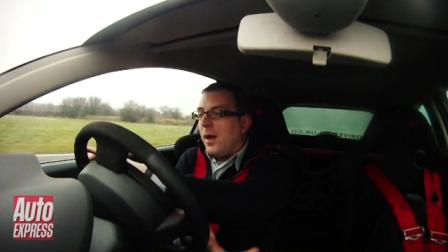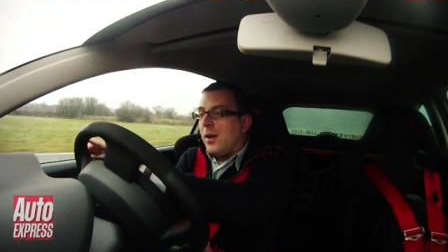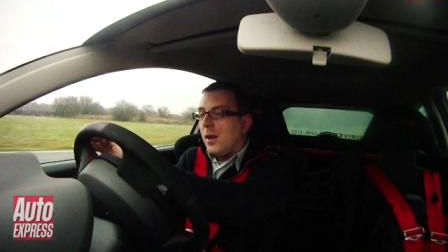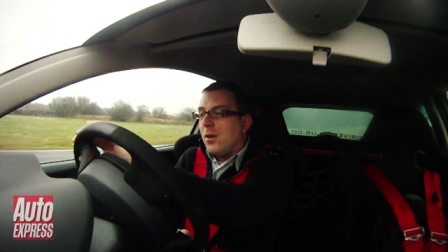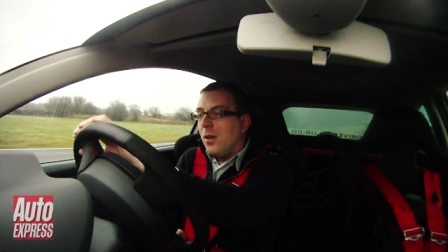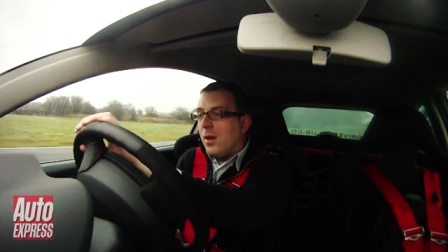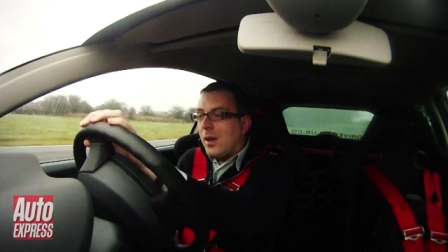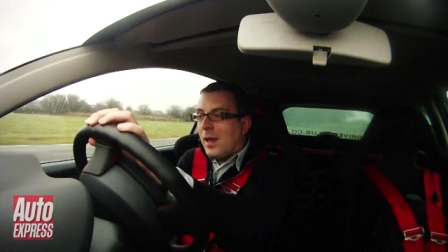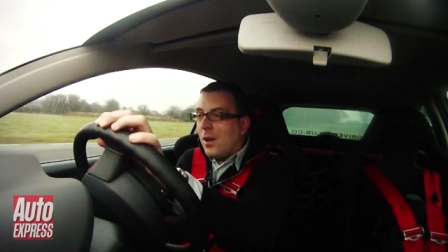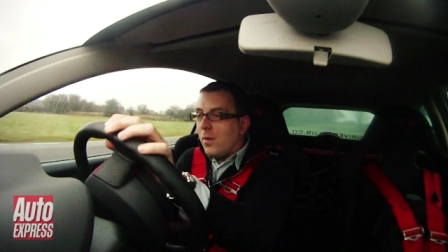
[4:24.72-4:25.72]
and then
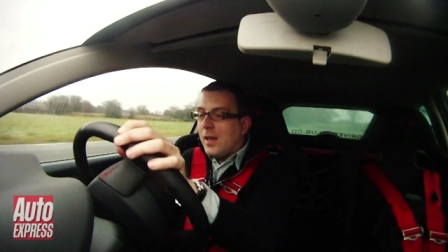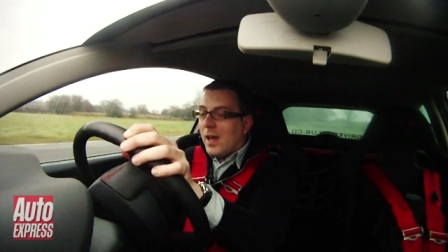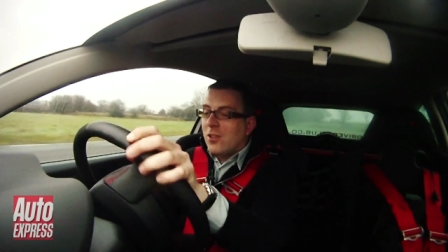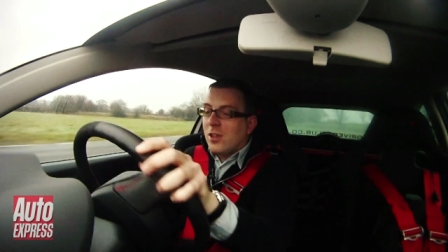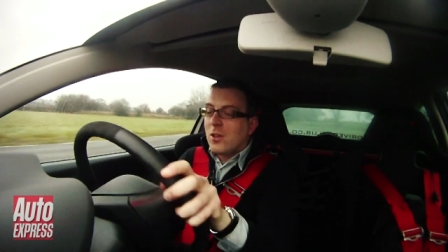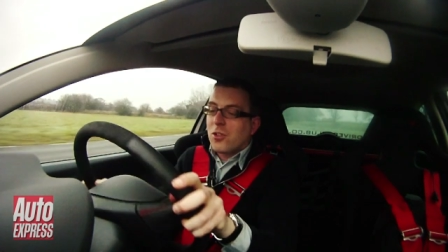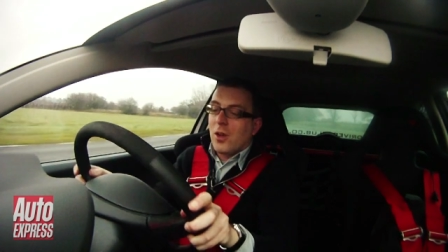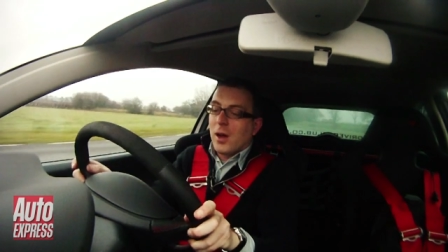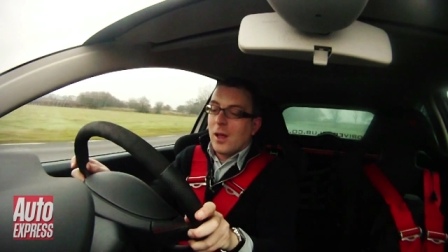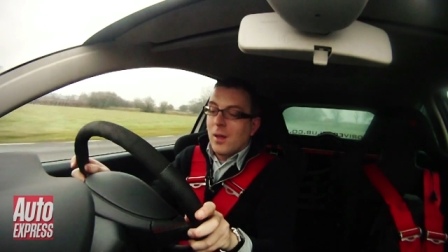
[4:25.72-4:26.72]
again on the exit just
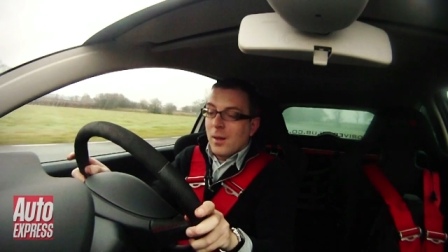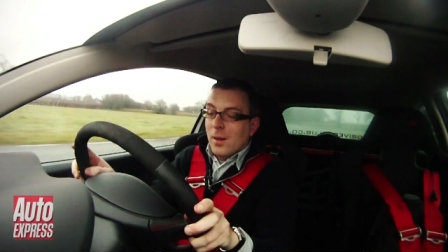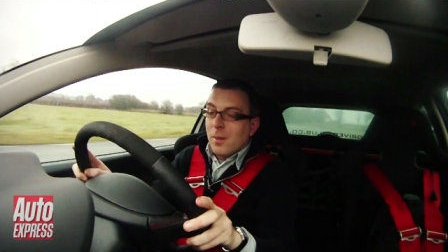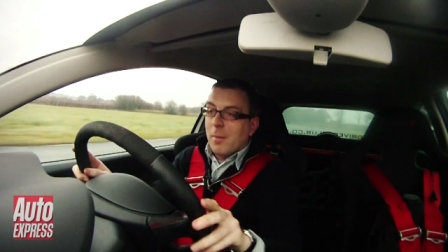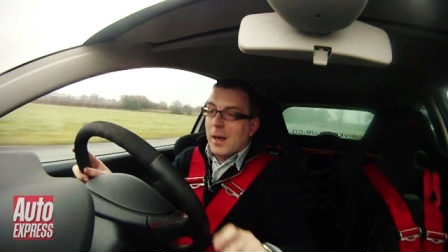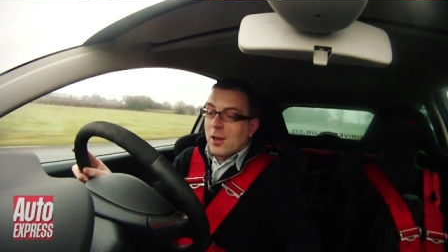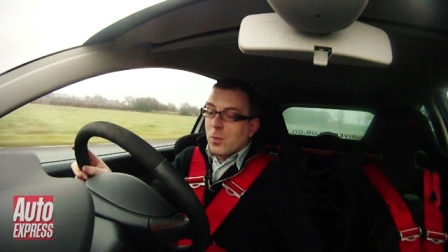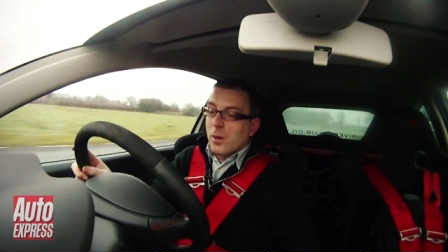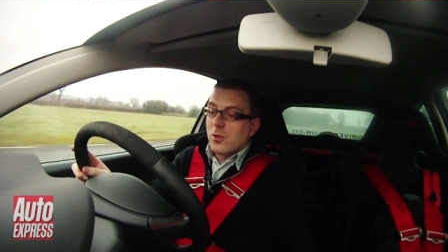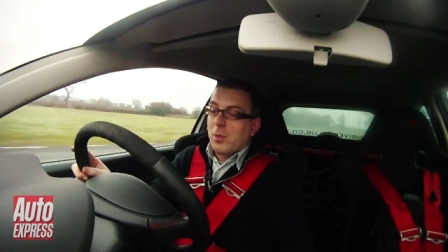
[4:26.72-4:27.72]
trying to
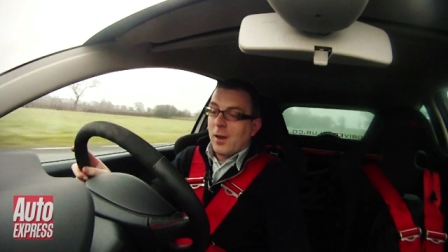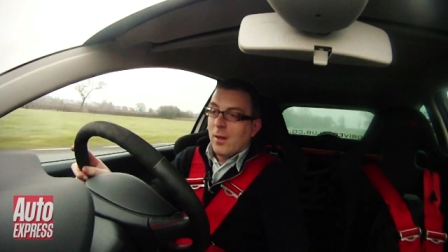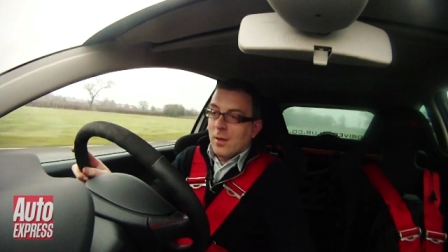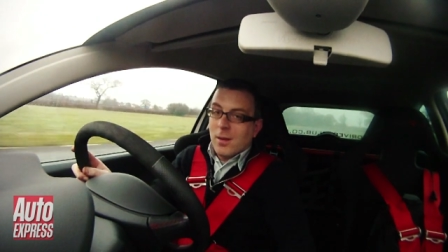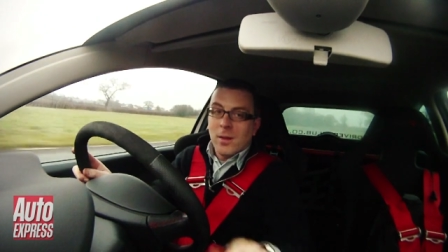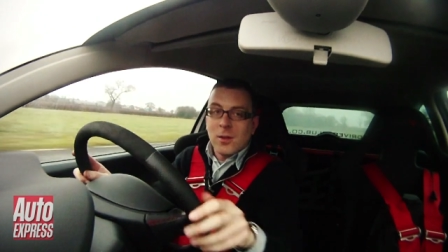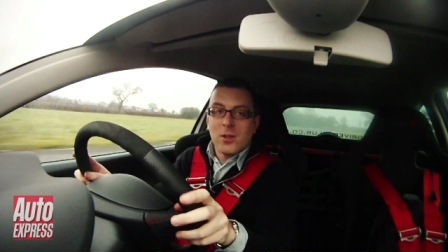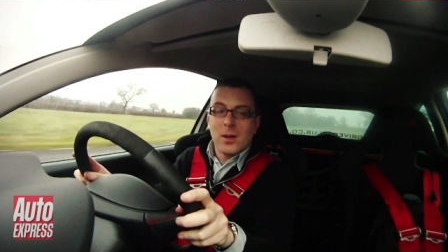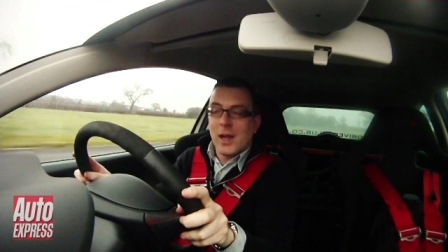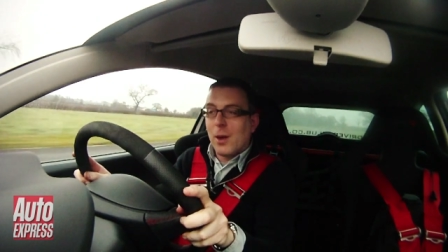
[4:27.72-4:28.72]
manage wheel spin.
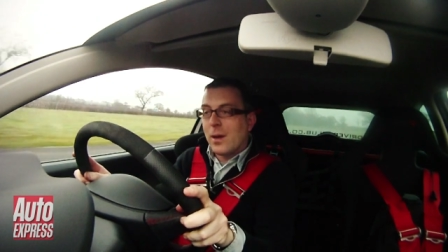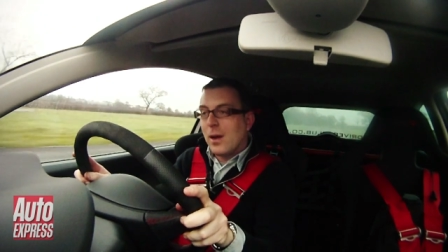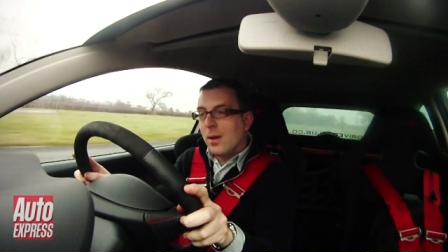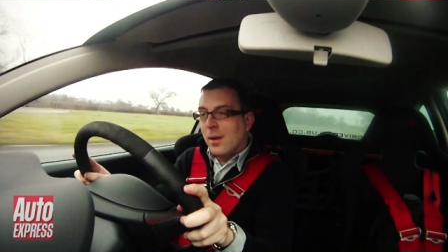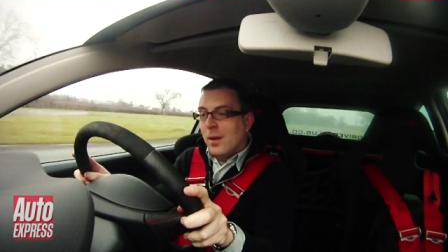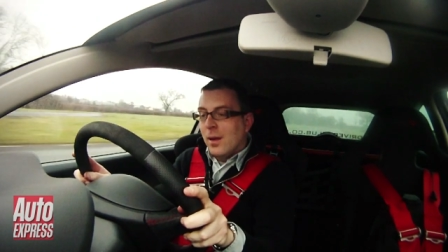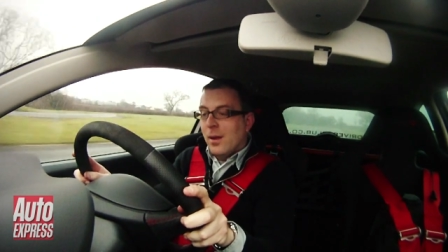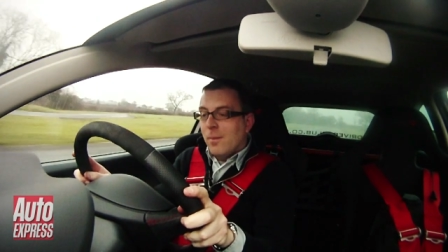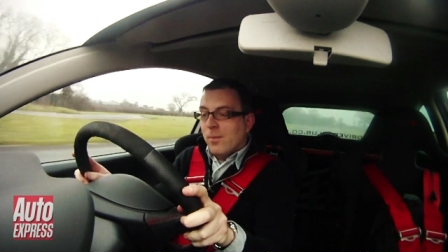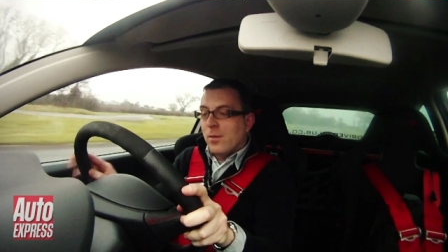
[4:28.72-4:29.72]
So now we're going to
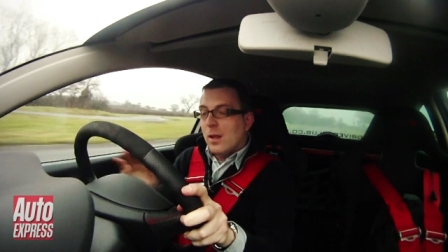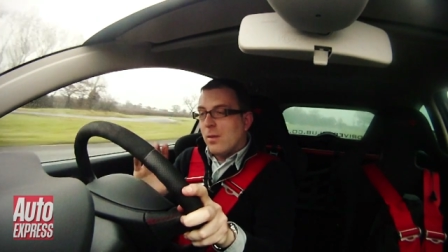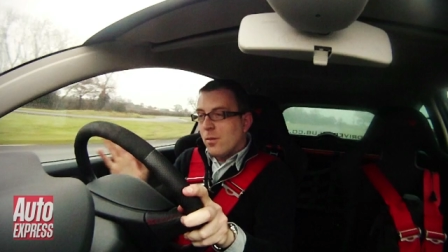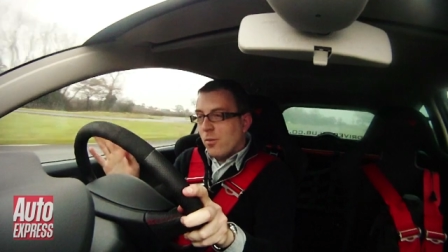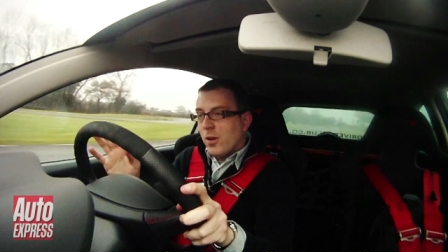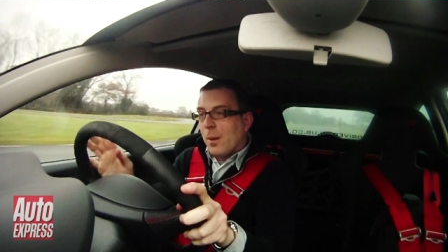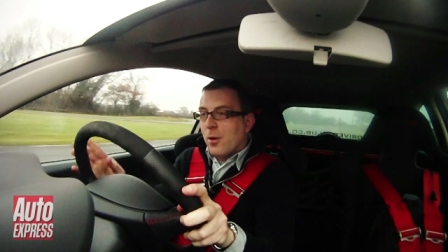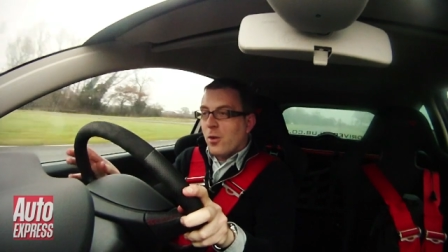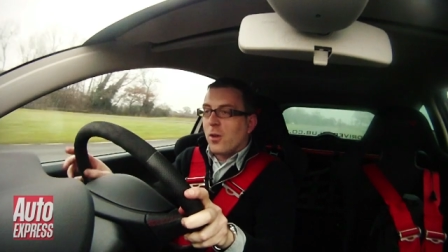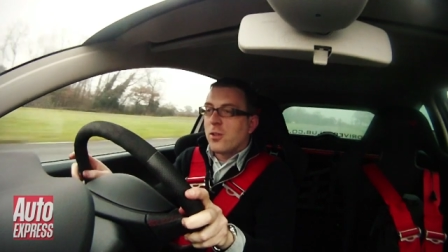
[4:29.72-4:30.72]

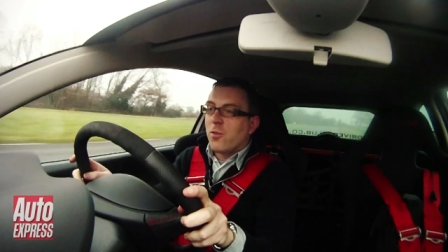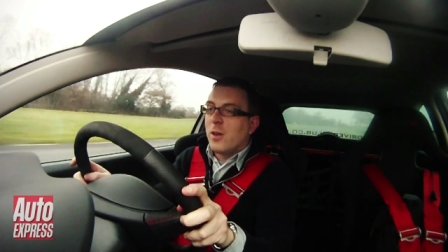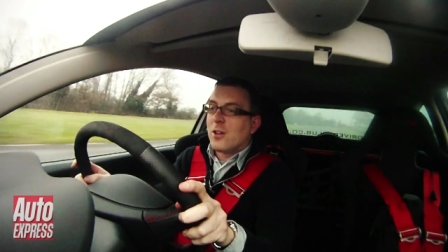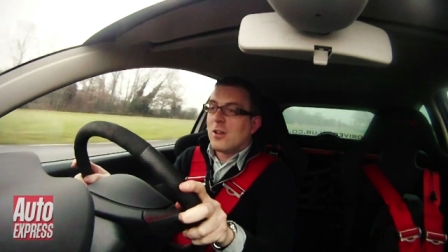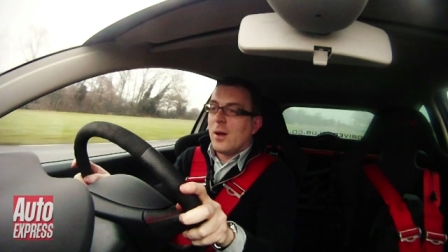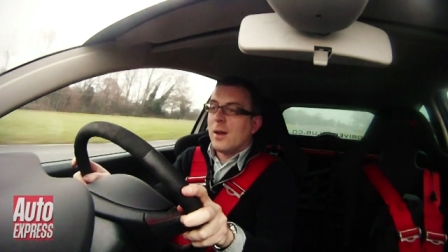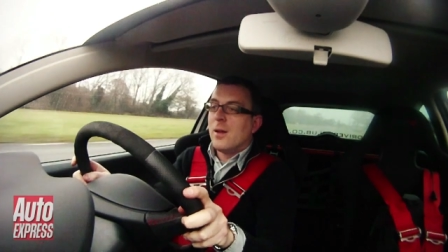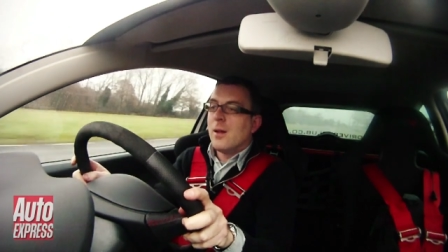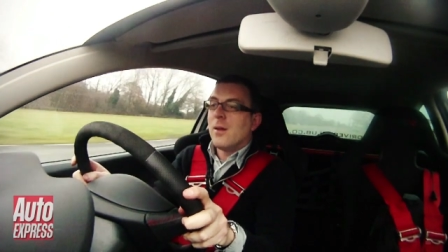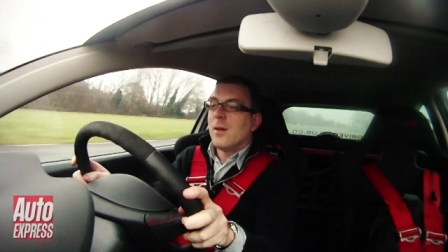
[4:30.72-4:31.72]
come across the finish line,